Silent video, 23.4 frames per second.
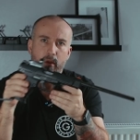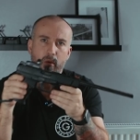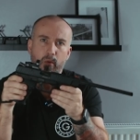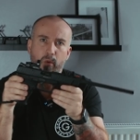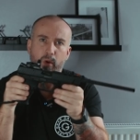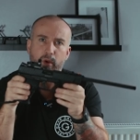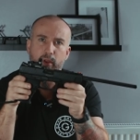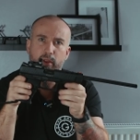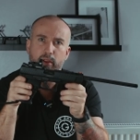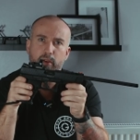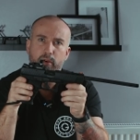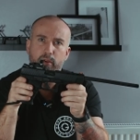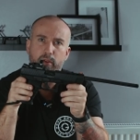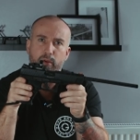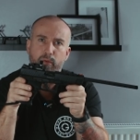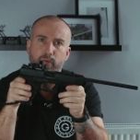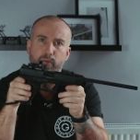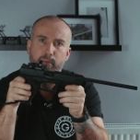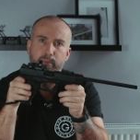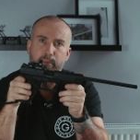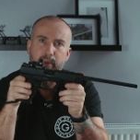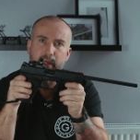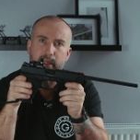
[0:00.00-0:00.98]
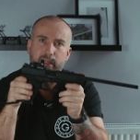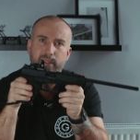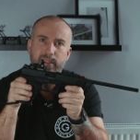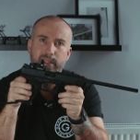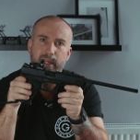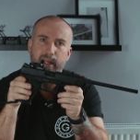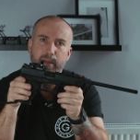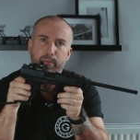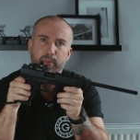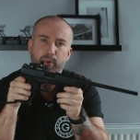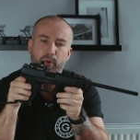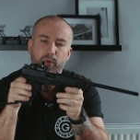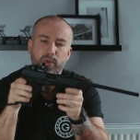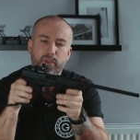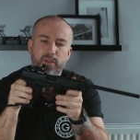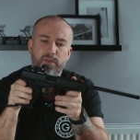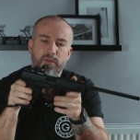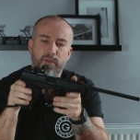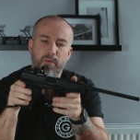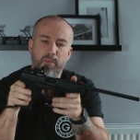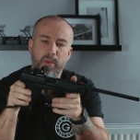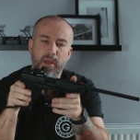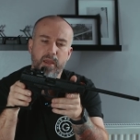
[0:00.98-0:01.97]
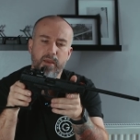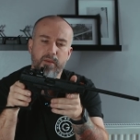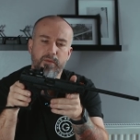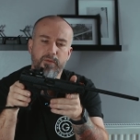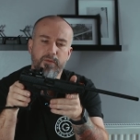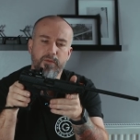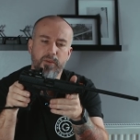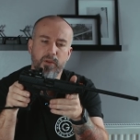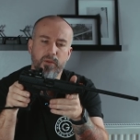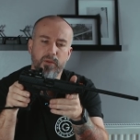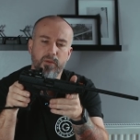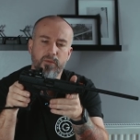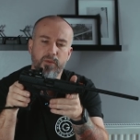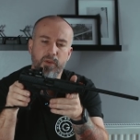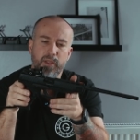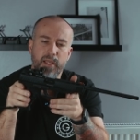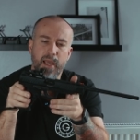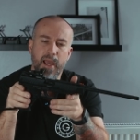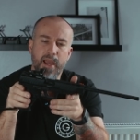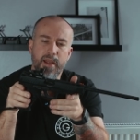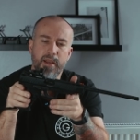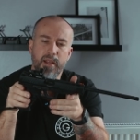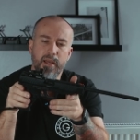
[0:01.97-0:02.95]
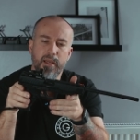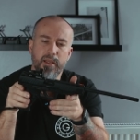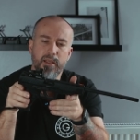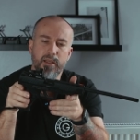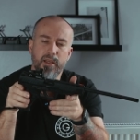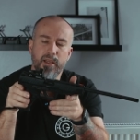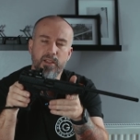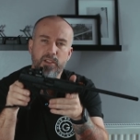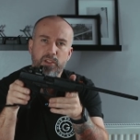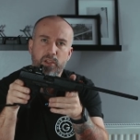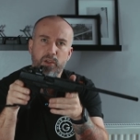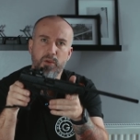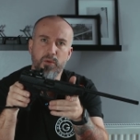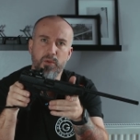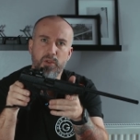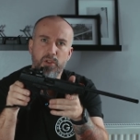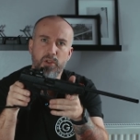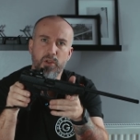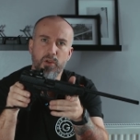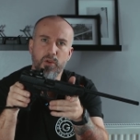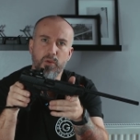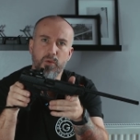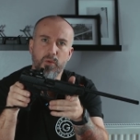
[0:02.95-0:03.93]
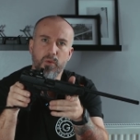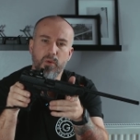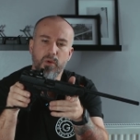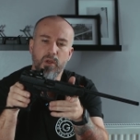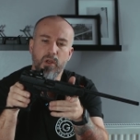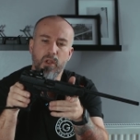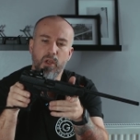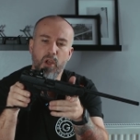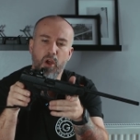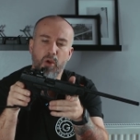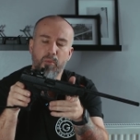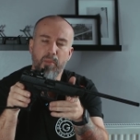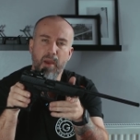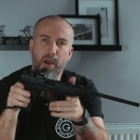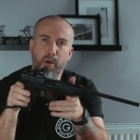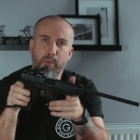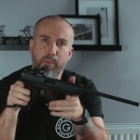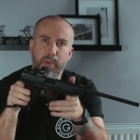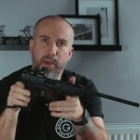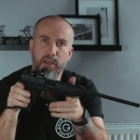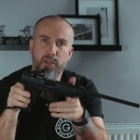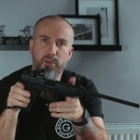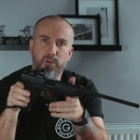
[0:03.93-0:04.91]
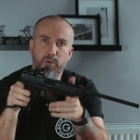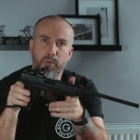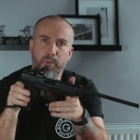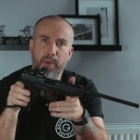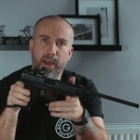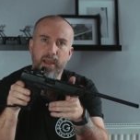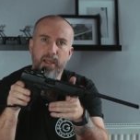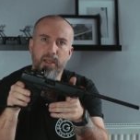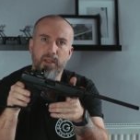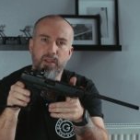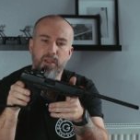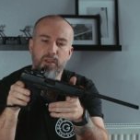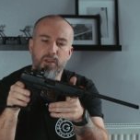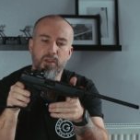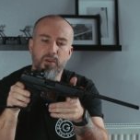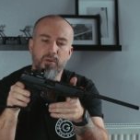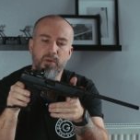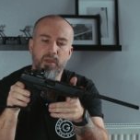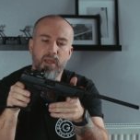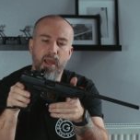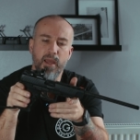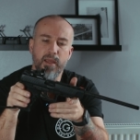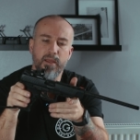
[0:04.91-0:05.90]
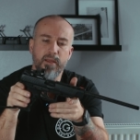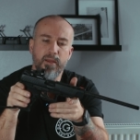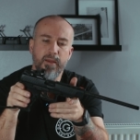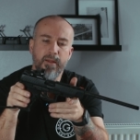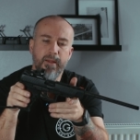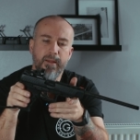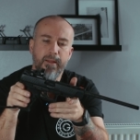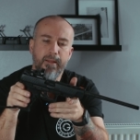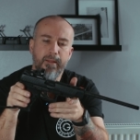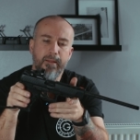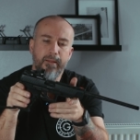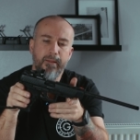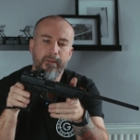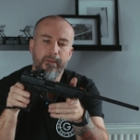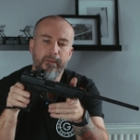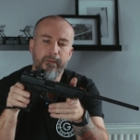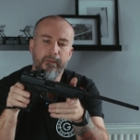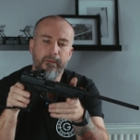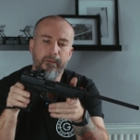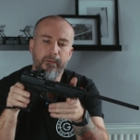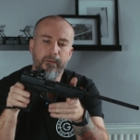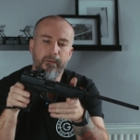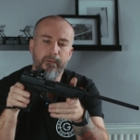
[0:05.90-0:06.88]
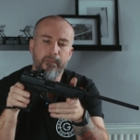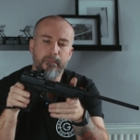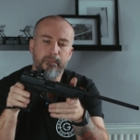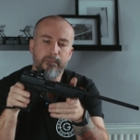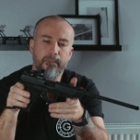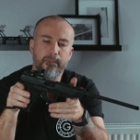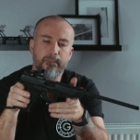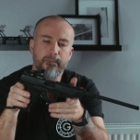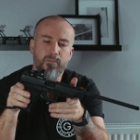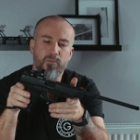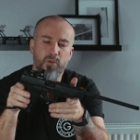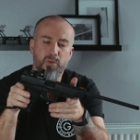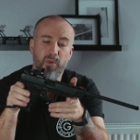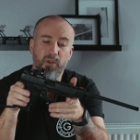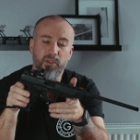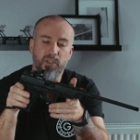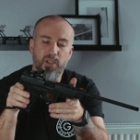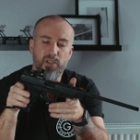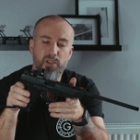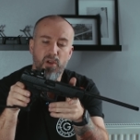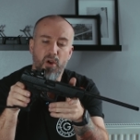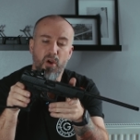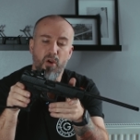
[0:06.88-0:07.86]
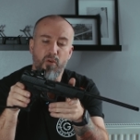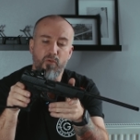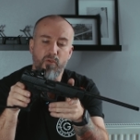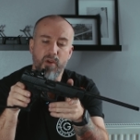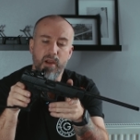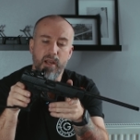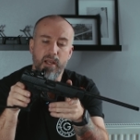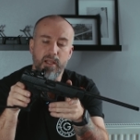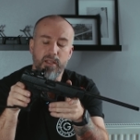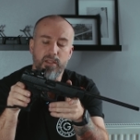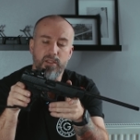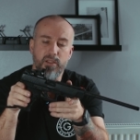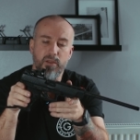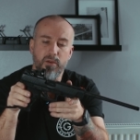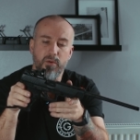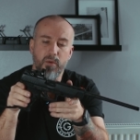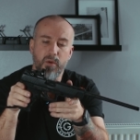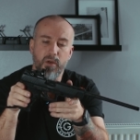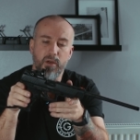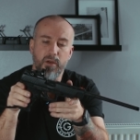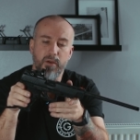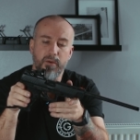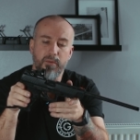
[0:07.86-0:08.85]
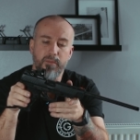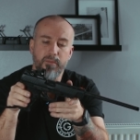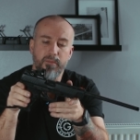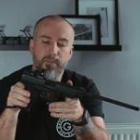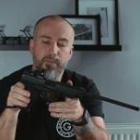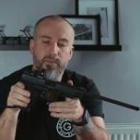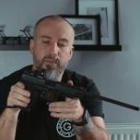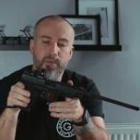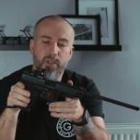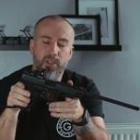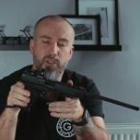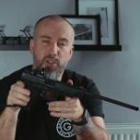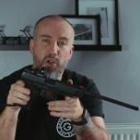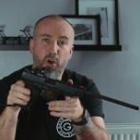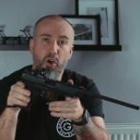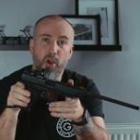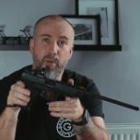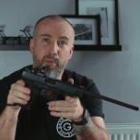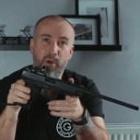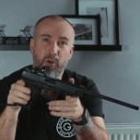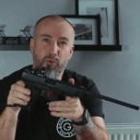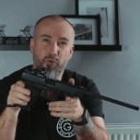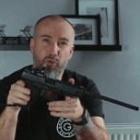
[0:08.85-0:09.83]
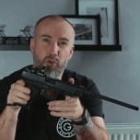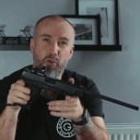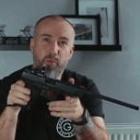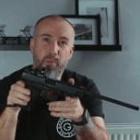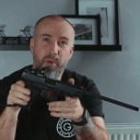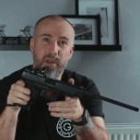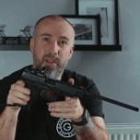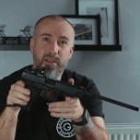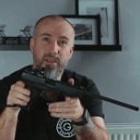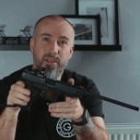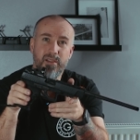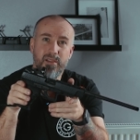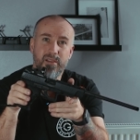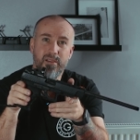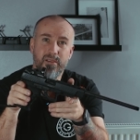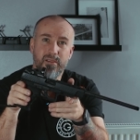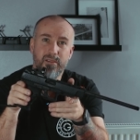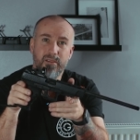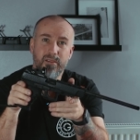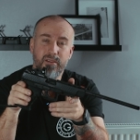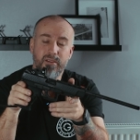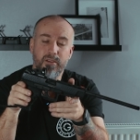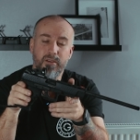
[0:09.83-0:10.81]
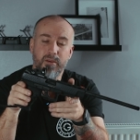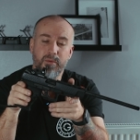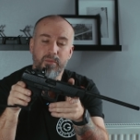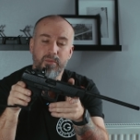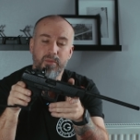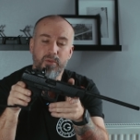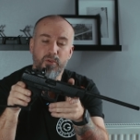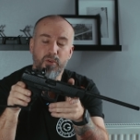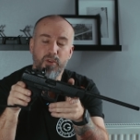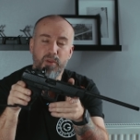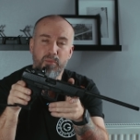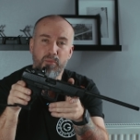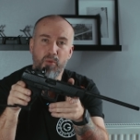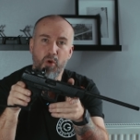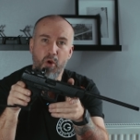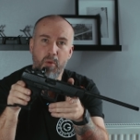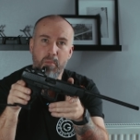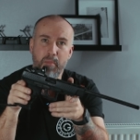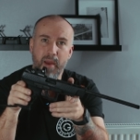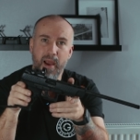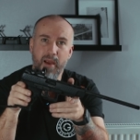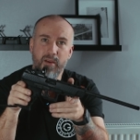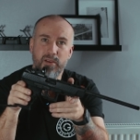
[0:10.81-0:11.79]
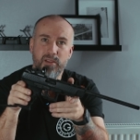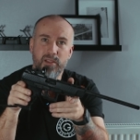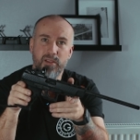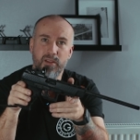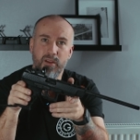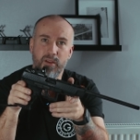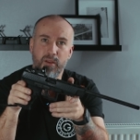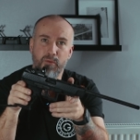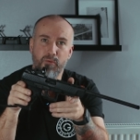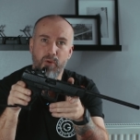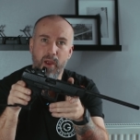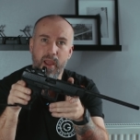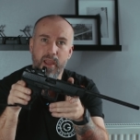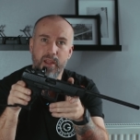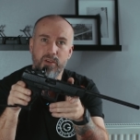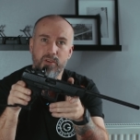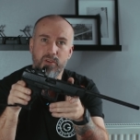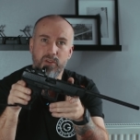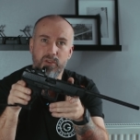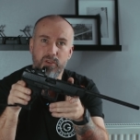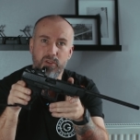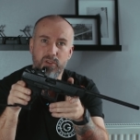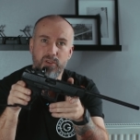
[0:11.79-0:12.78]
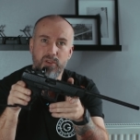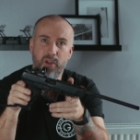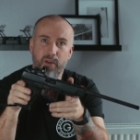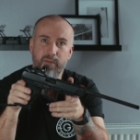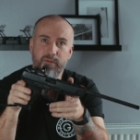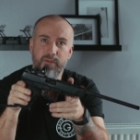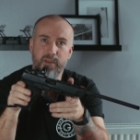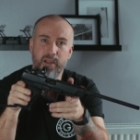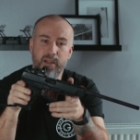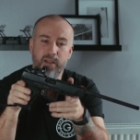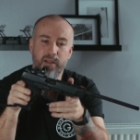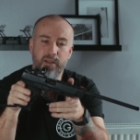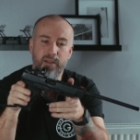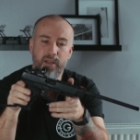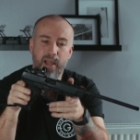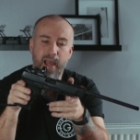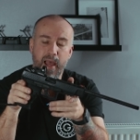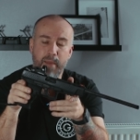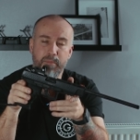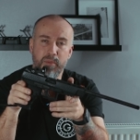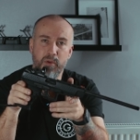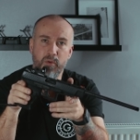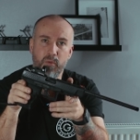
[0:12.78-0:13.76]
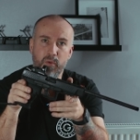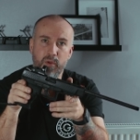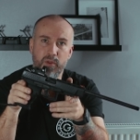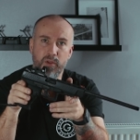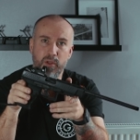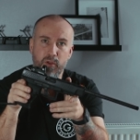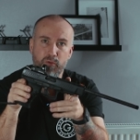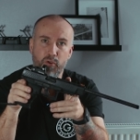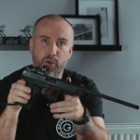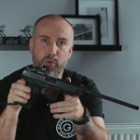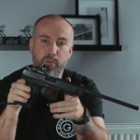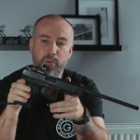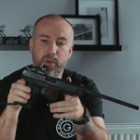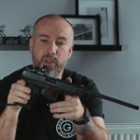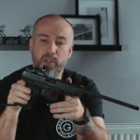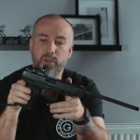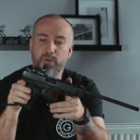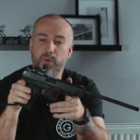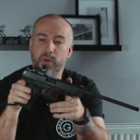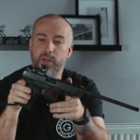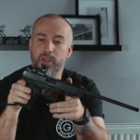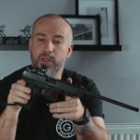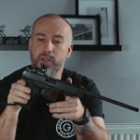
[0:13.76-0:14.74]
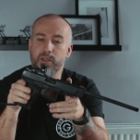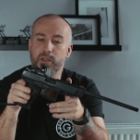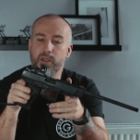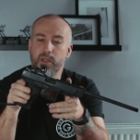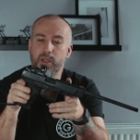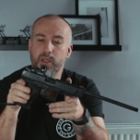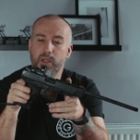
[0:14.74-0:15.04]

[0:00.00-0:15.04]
One of the other big selling points for me for getting a 2.2 long barrel pistol back in the UK was my desire really to tighten my groupings. Nothing more embarrassing on the range than just not feeling happy with your groupings when you're